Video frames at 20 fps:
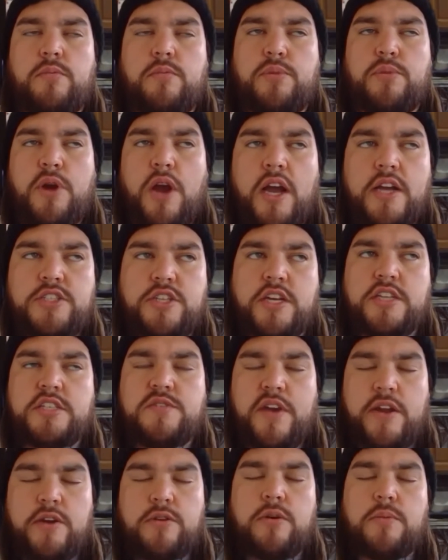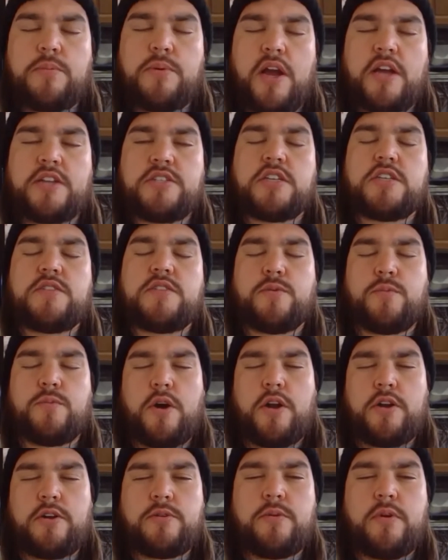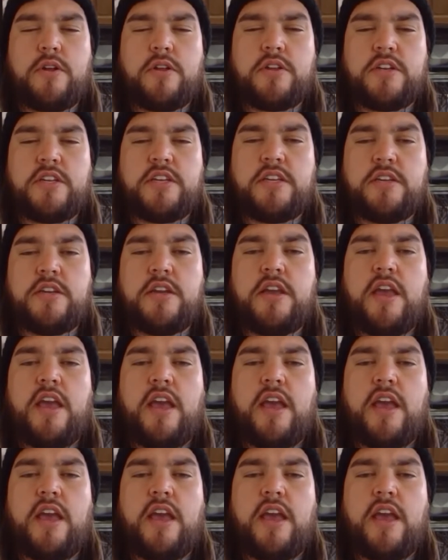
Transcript: projects, federal projects for water quality.